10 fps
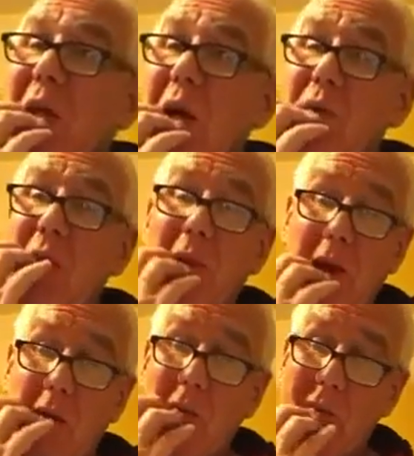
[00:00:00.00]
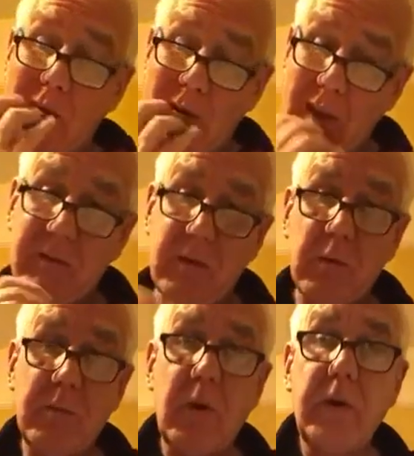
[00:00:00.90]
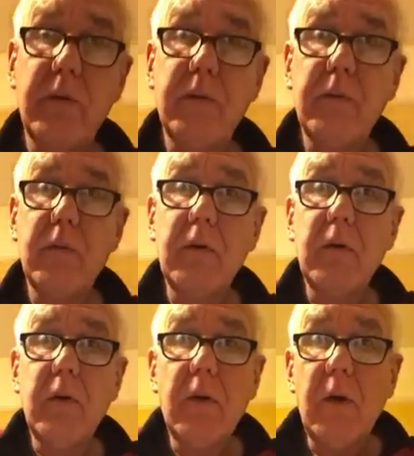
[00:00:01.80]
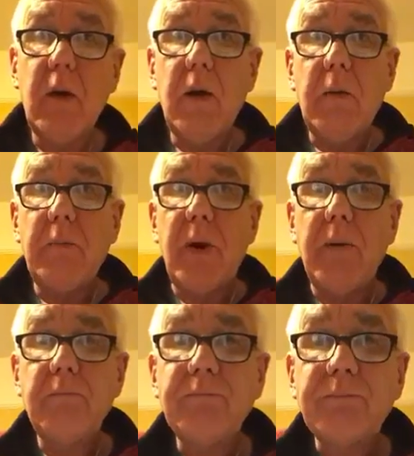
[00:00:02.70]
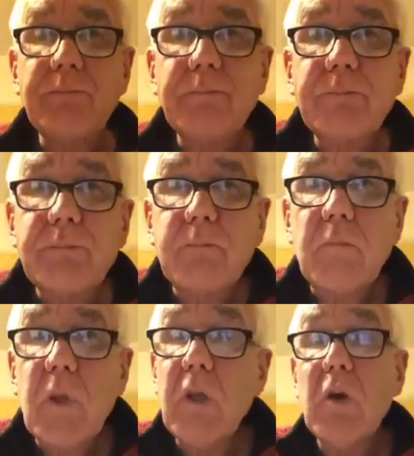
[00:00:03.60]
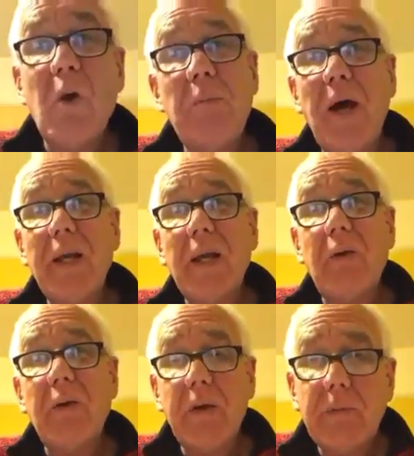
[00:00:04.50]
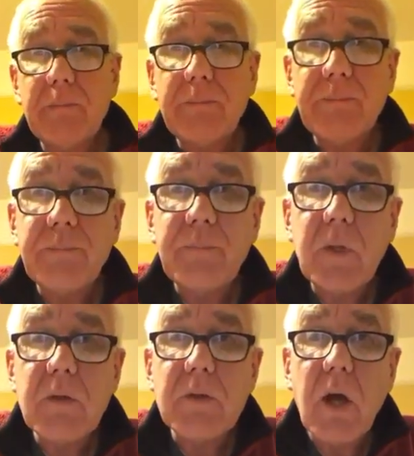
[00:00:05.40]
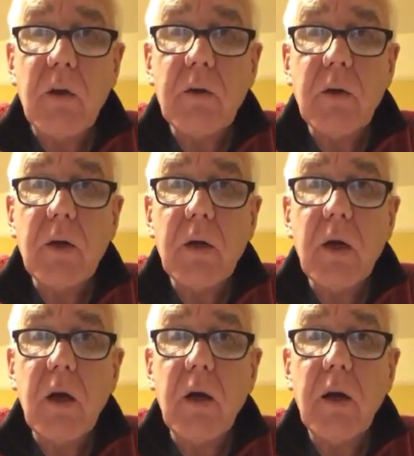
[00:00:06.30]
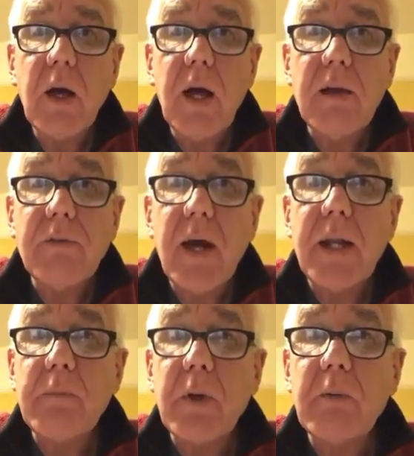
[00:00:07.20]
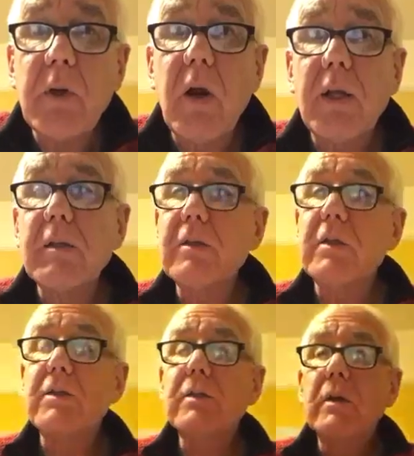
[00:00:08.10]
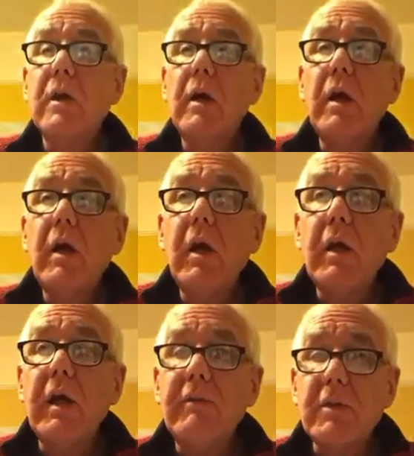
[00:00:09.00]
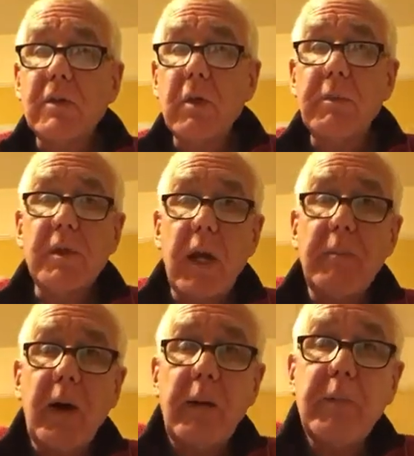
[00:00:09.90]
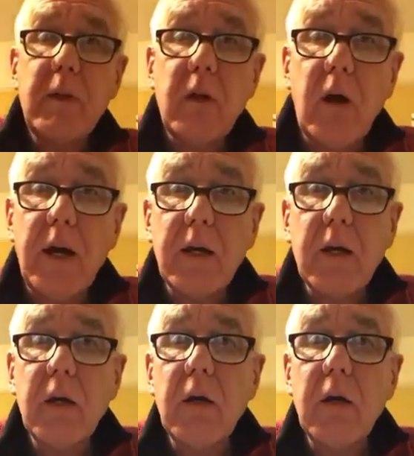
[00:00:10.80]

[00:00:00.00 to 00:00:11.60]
to go on it, Bungle, if you wouldn't mind. But you've got to pay to go on it. So, if anybody would like to just give us a Super Chat payment, like